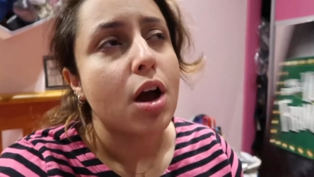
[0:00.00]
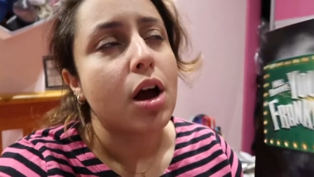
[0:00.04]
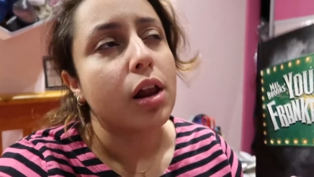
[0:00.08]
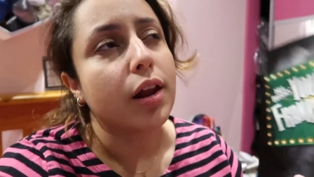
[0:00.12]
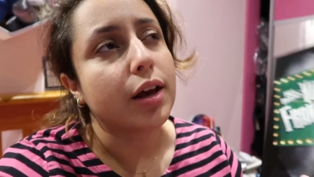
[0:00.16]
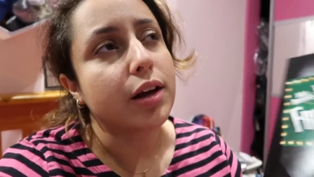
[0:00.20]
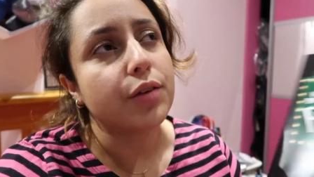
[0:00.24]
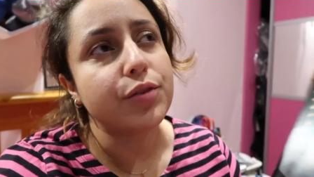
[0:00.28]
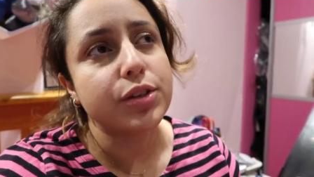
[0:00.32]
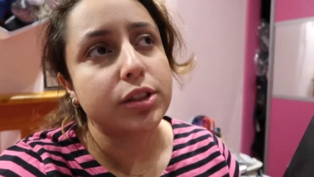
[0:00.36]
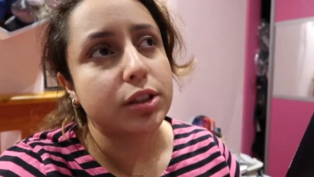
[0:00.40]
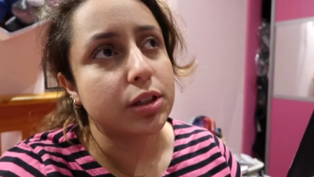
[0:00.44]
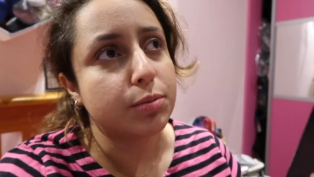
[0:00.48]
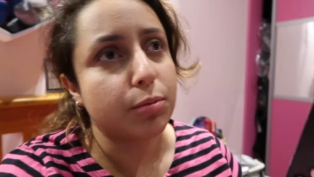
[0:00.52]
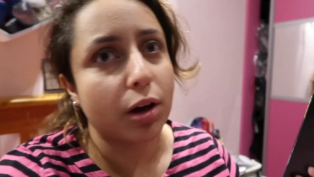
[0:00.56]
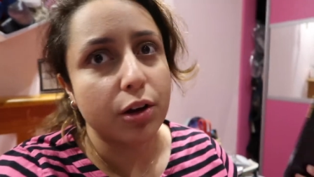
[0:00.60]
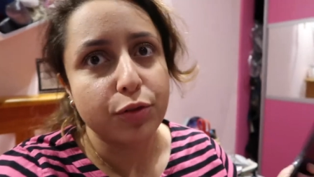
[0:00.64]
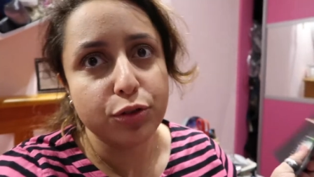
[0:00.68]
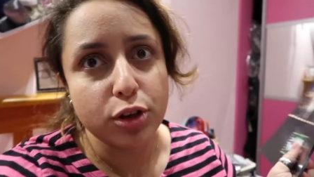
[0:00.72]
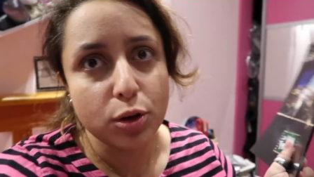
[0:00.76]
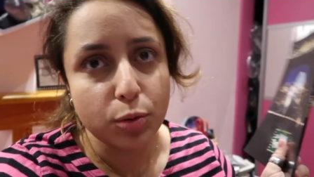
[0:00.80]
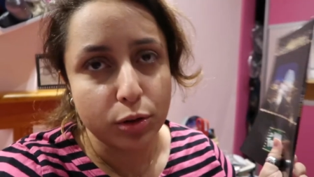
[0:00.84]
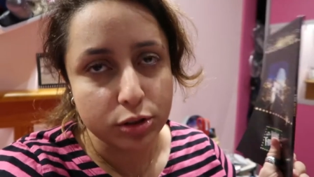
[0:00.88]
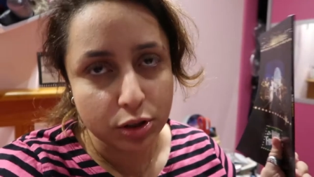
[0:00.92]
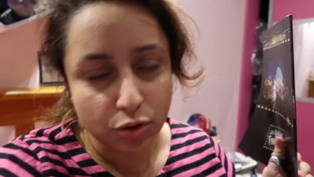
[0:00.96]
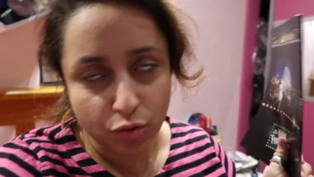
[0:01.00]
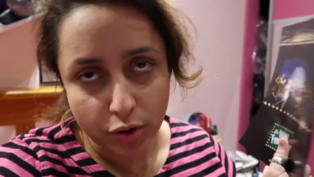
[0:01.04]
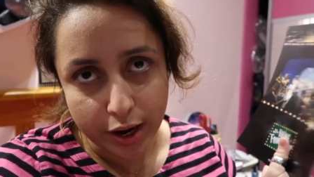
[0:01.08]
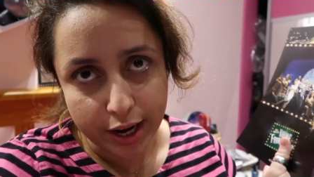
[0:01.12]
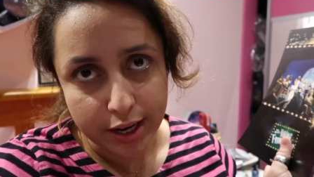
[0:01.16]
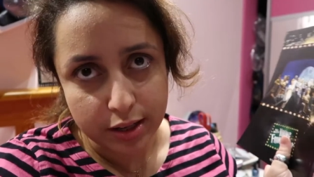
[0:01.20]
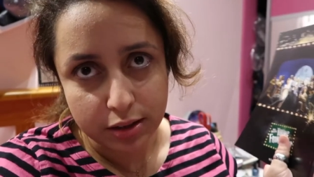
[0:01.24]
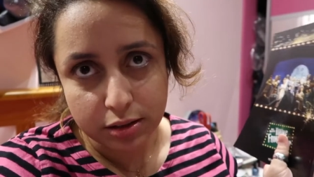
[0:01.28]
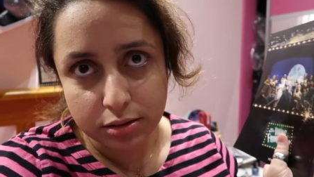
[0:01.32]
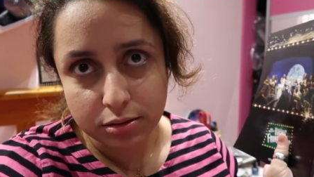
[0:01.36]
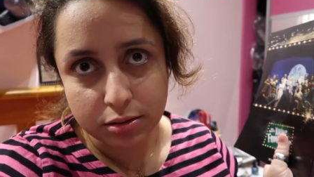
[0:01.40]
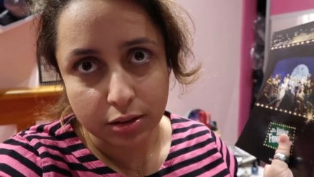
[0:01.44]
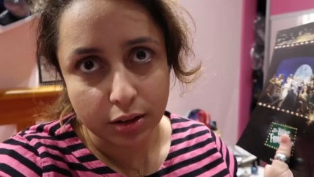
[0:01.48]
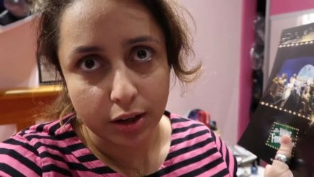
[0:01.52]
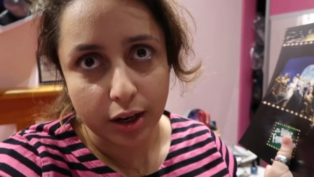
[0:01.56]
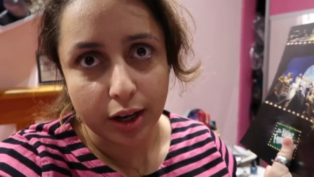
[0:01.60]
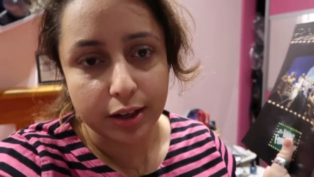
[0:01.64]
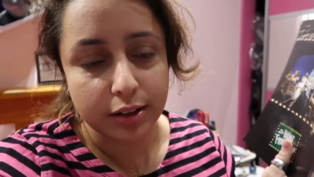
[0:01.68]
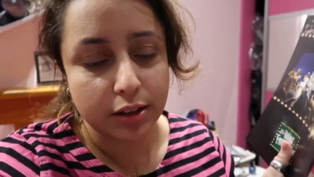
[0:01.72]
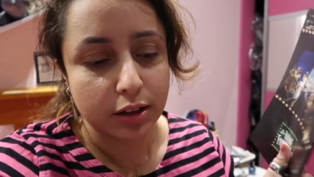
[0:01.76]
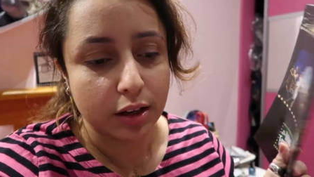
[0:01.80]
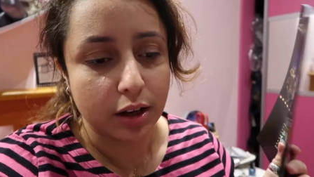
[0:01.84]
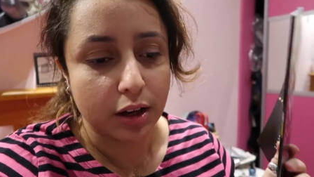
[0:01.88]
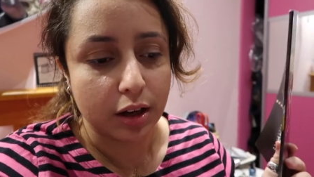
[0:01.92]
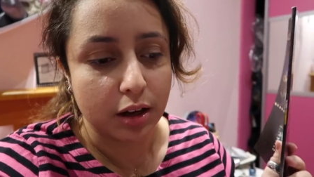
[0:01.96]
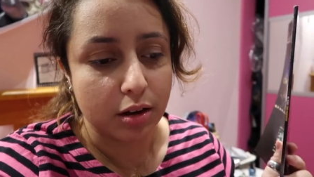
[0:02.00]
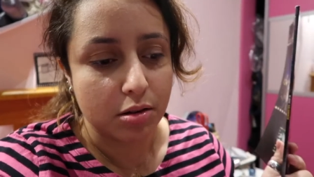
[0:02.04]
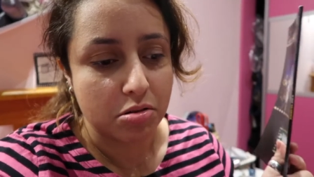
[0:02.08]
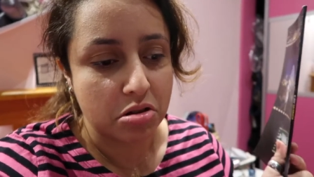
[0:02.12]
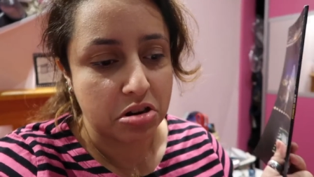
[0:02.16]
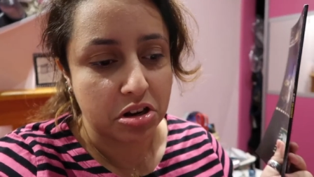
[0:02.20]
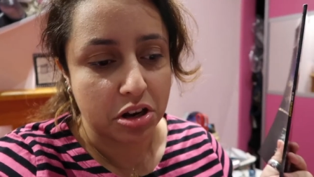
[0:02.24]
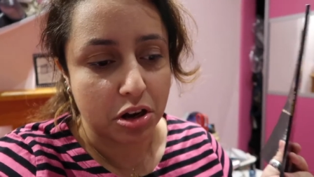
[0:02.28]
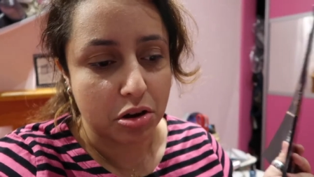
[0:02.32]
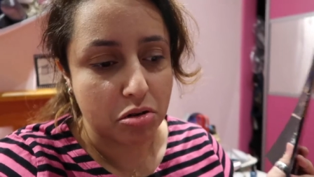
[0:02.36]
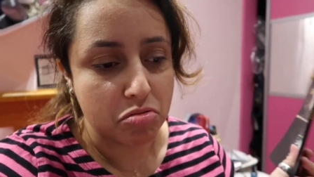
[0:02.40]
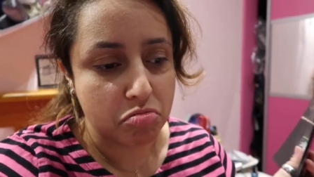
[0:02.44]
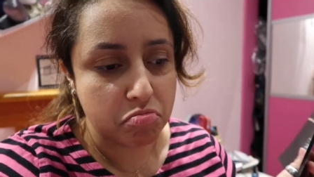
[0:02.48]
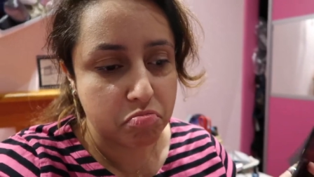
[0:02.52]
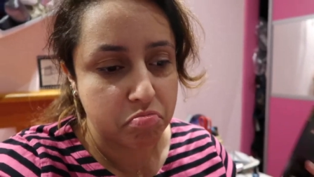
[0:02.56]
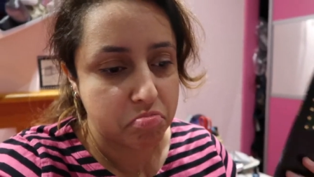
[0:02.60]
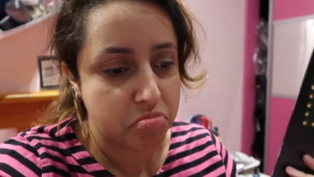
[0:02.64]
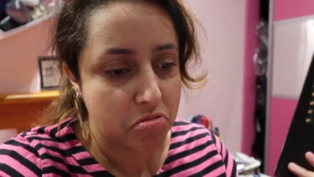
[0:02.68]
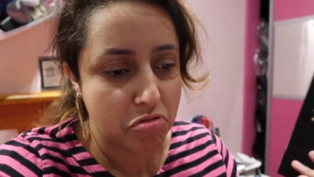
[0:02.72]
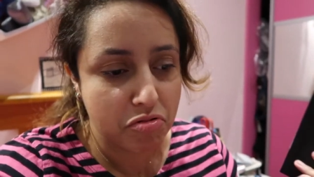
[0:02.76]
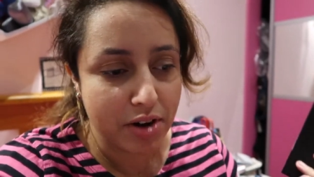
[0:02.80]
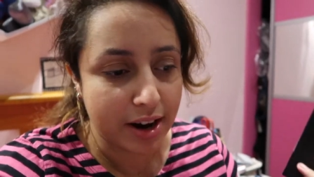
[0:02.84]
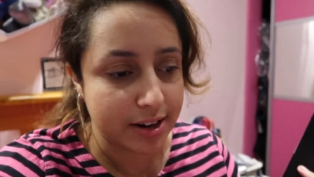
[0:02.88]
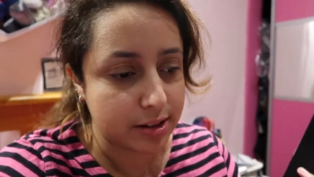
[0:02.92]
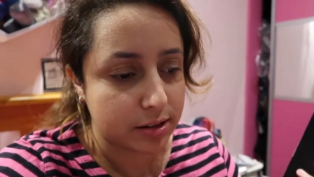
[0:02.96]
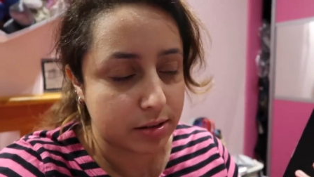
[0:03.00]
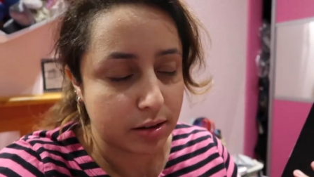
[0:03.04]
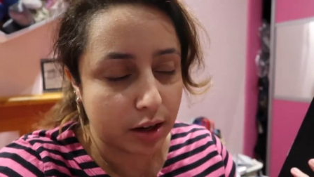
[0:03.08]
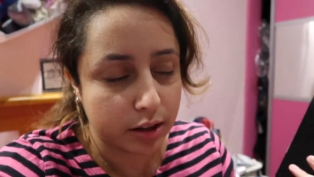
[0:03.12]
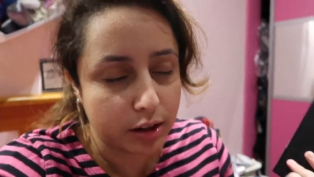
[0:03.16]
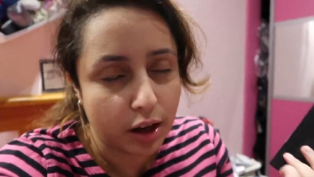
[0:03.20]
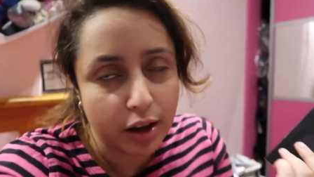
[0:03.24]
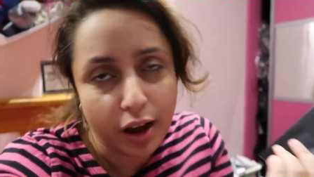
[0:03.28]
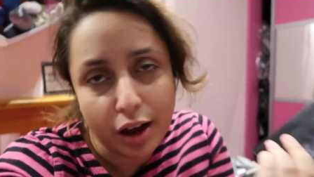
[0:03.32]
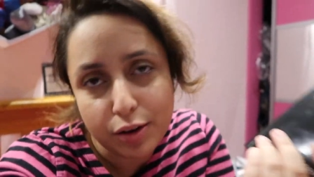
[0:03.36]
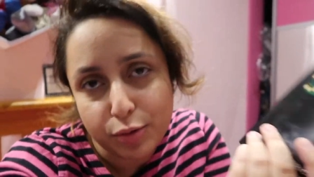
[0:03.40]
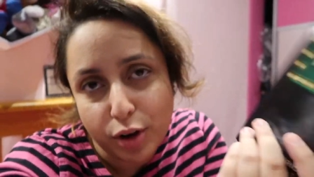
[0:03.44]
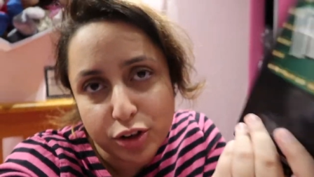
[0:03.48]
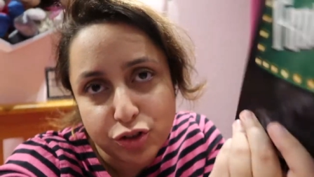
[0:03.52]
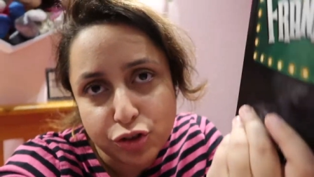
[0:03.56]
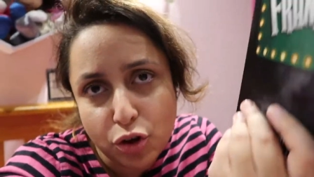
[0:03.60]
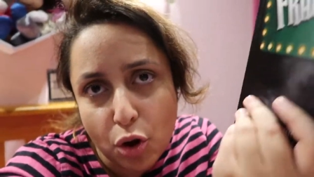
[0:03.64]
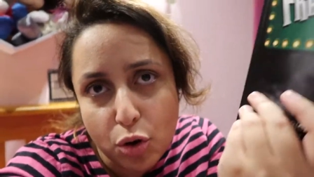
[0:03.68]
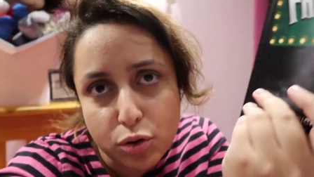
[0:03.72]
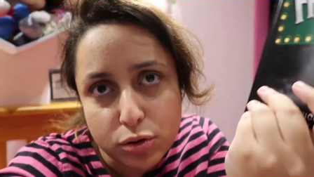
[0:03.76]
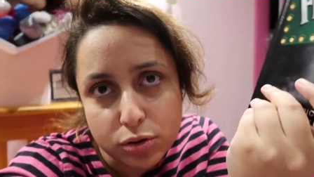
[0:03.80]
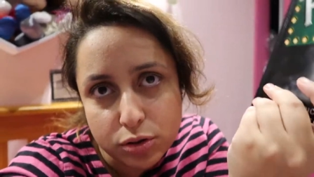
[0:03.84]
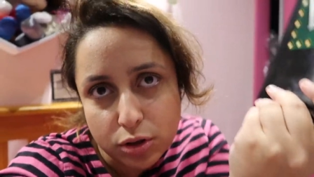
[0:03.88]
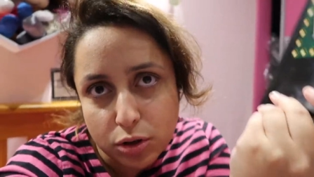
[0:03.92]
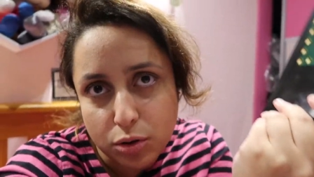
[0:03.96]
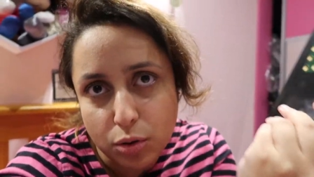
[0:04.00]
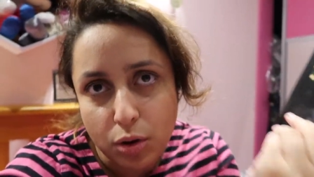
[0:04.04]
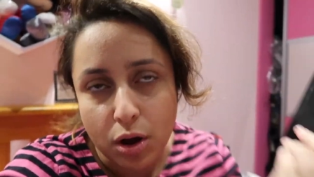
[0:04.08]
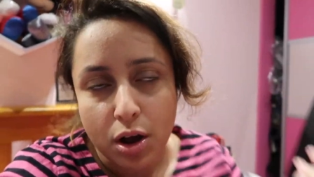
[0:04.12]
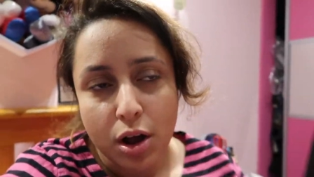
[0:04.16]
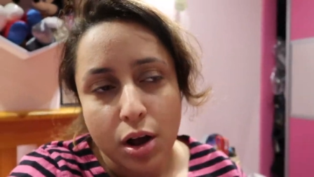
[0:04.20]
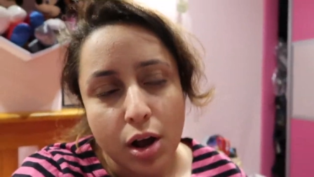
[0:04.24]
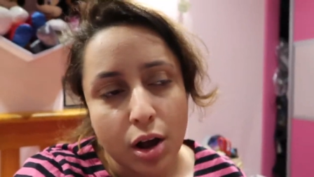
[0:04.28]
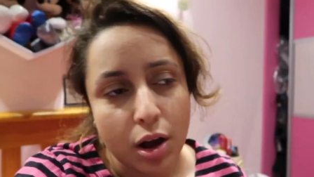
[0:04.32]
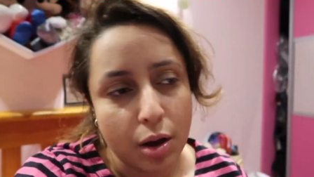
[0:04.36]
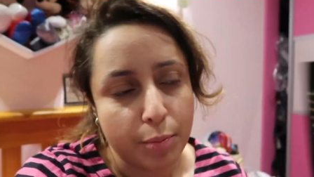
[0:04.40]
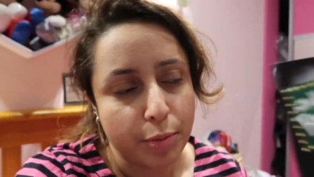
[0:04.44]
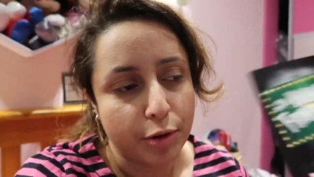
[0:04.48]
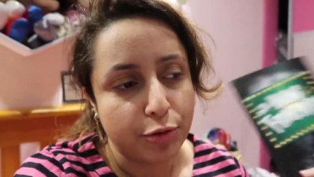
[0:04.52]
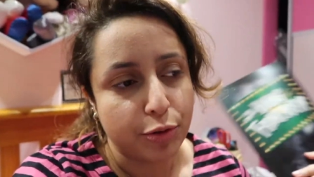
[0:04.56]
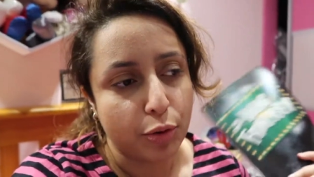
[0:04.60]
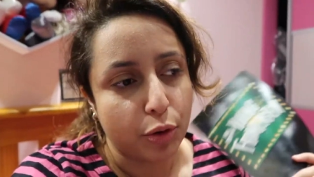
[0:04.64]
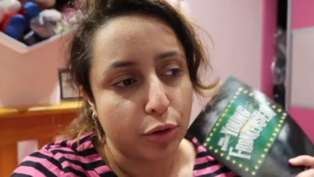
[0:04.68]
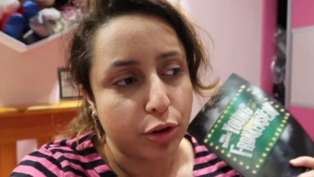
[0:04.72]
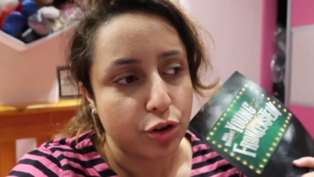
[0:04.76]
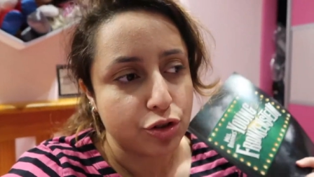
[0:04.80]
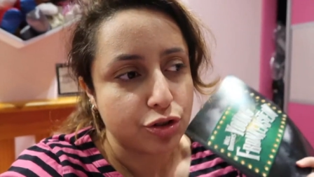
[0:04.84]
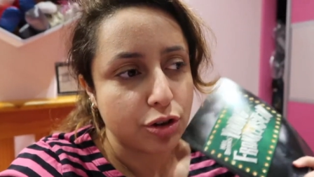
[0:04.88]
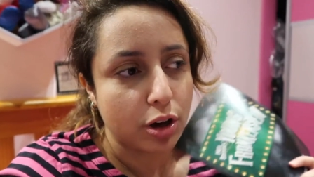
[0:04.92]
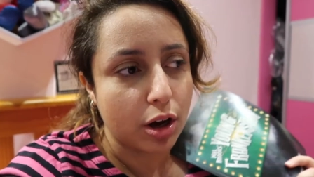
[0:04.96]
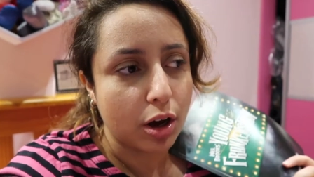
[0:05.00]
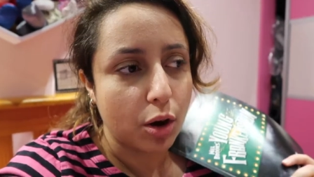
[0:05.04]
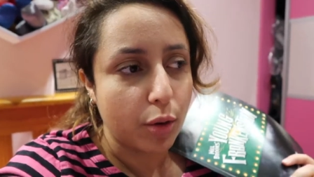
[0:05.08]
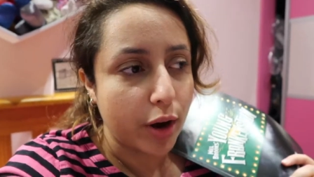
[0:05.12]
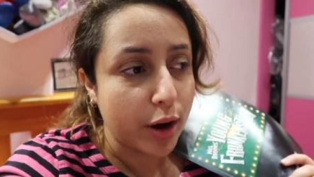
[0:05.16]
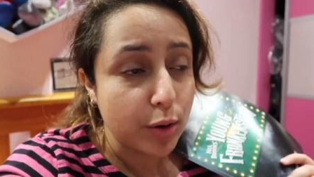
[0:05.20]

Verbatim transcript: Like, obviously my view was great tonight, you know, like I showed you before the show.